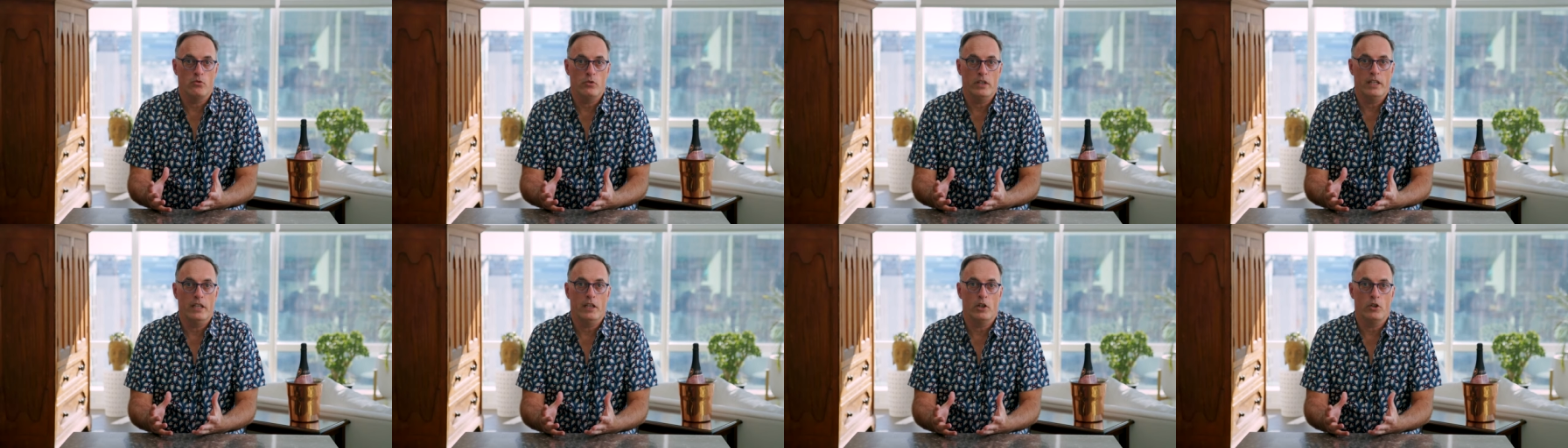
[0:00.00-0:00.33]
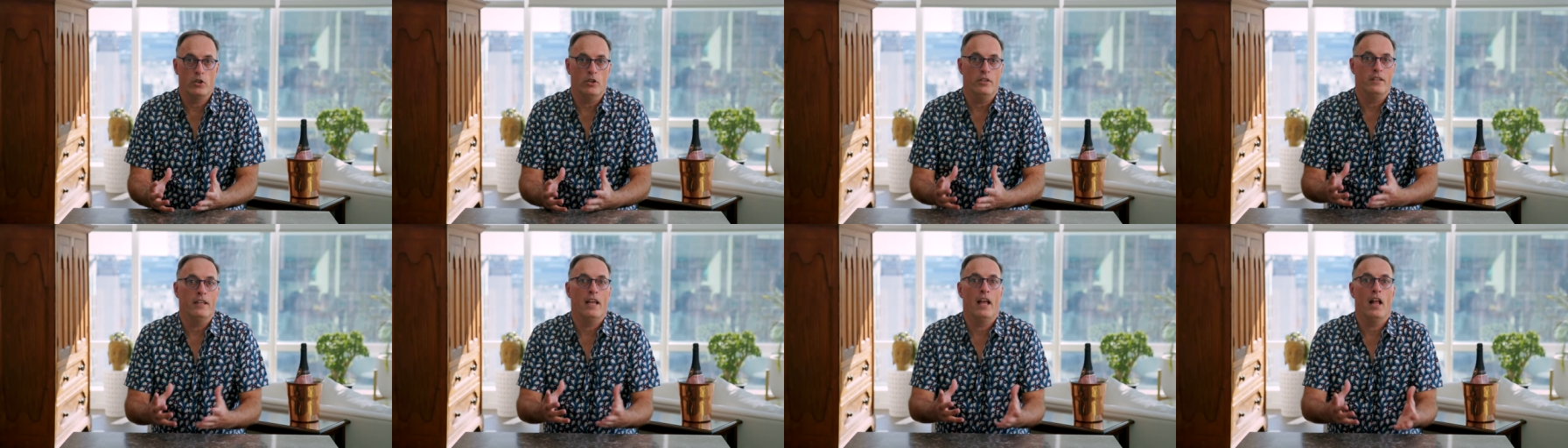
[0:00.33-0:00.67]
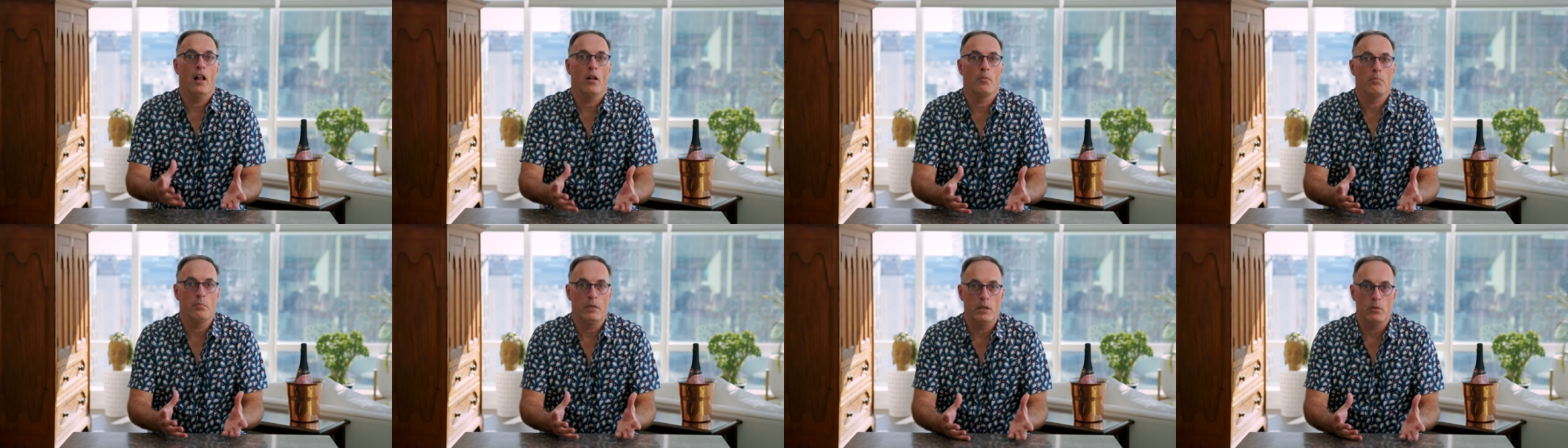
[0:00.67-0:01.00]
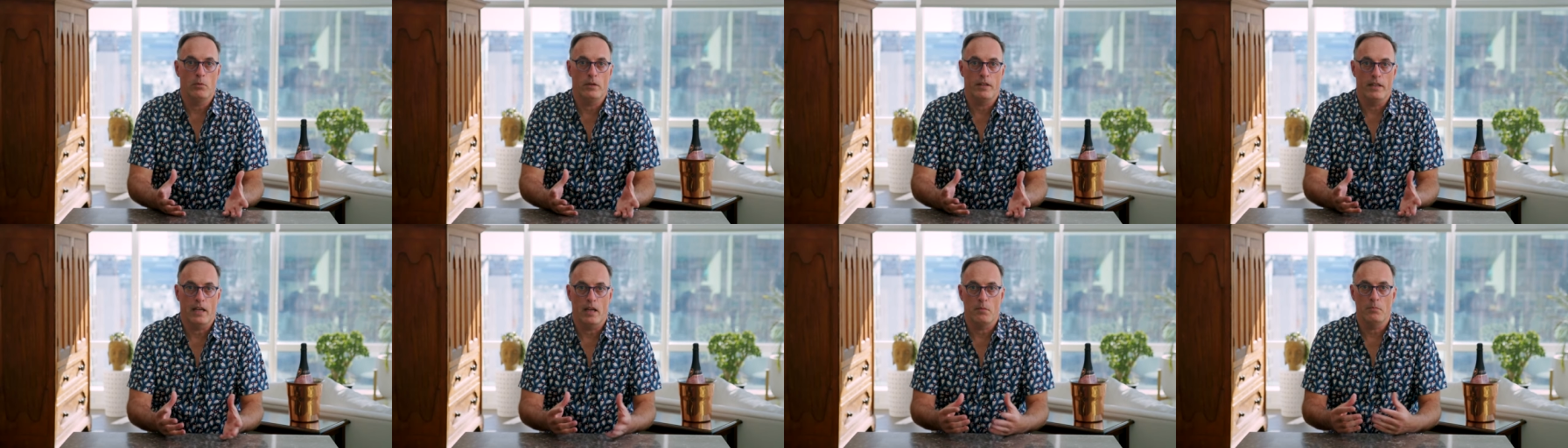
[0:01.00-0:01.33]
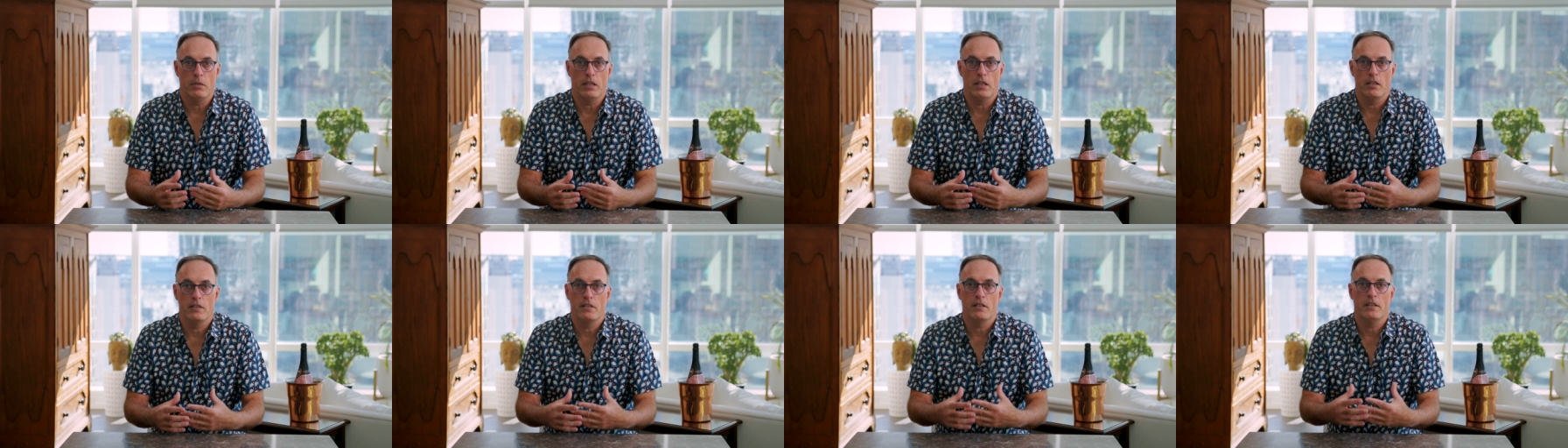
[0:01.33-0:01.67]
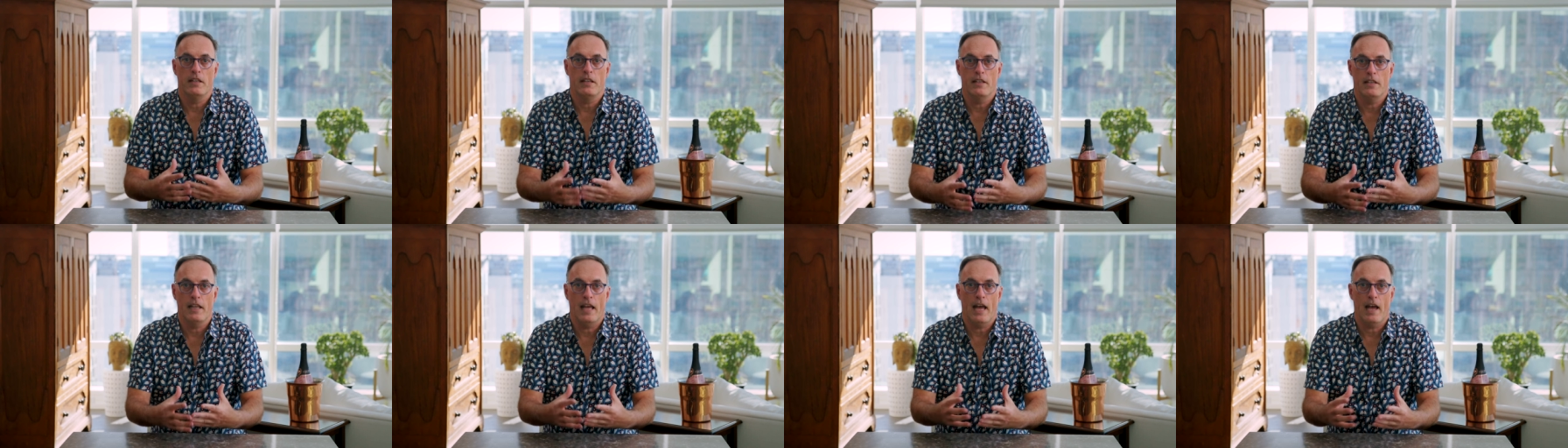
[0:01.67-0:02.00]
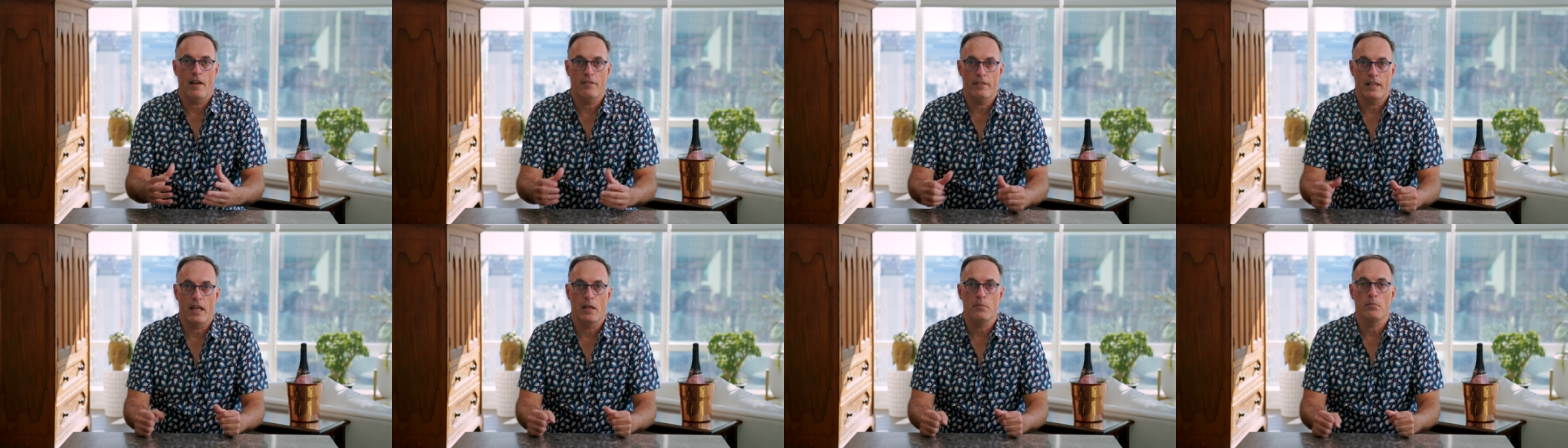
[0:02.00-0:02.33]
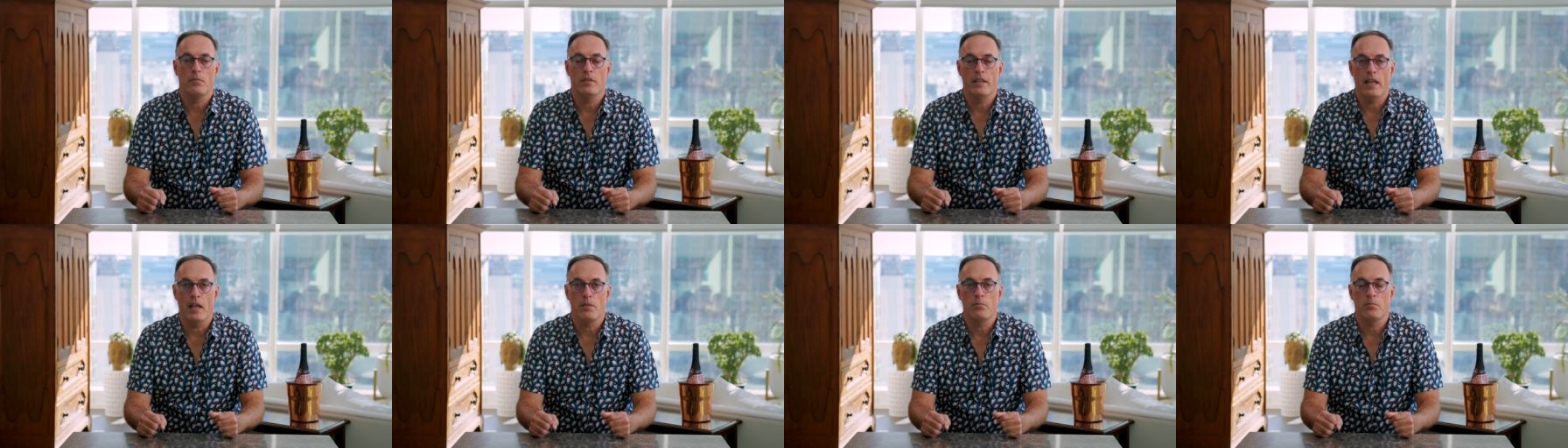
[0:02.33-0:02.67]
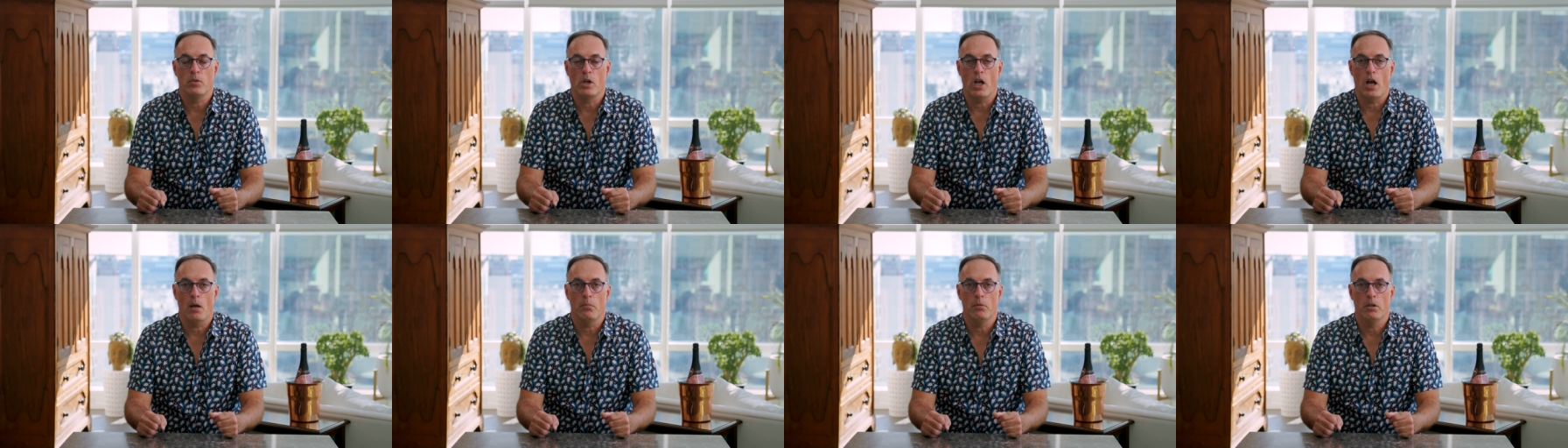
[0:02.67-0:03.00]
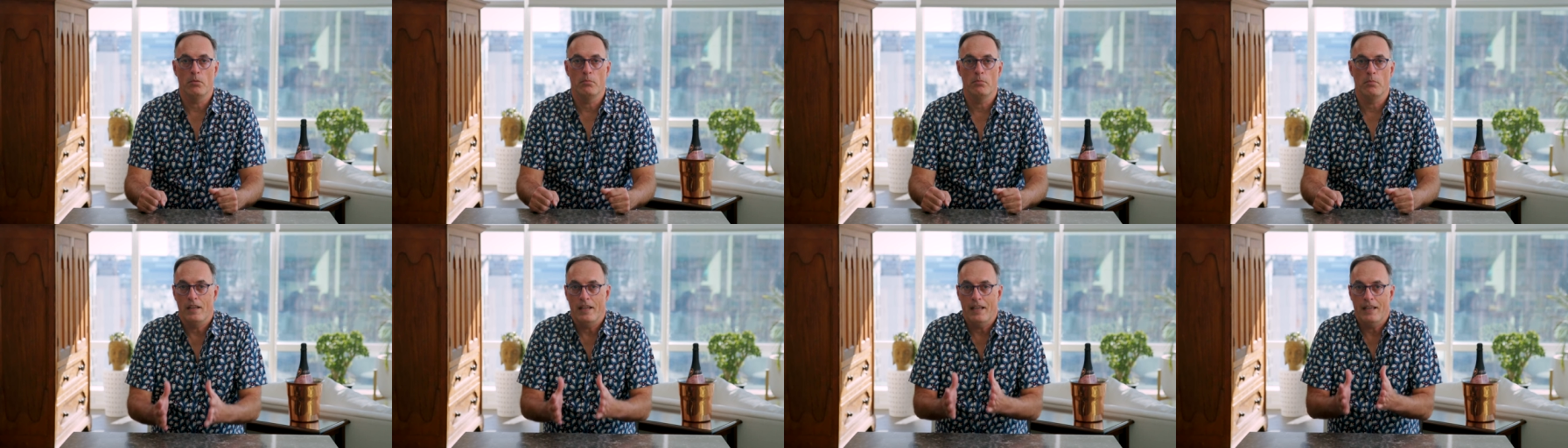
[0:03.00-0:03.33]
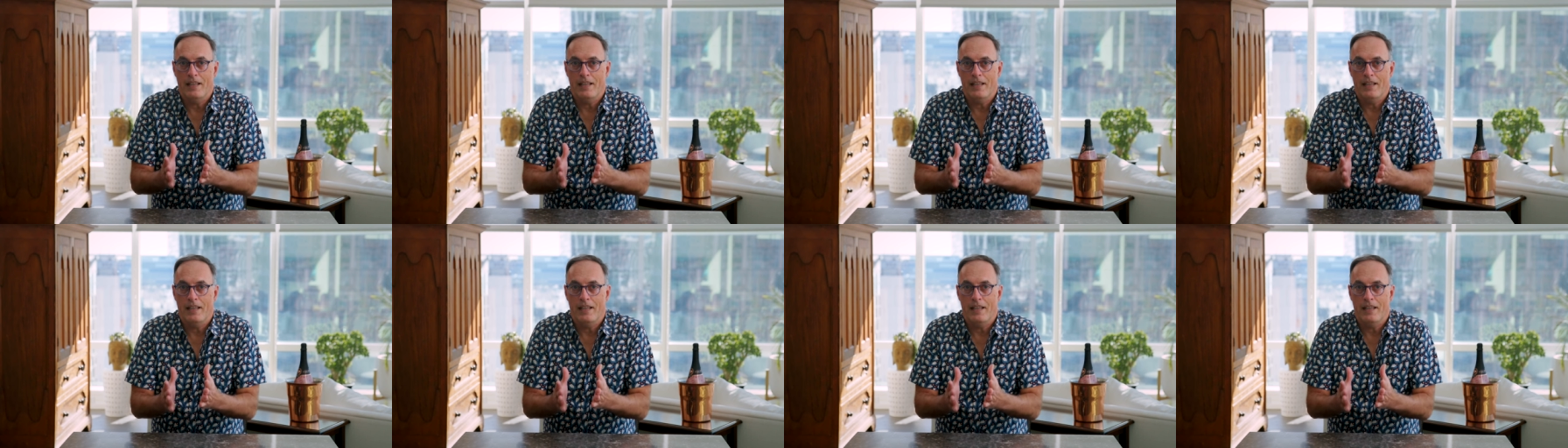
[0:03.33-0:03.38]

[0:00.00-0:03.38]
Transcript: really couldn't help me with that because he didn't have that, that problem.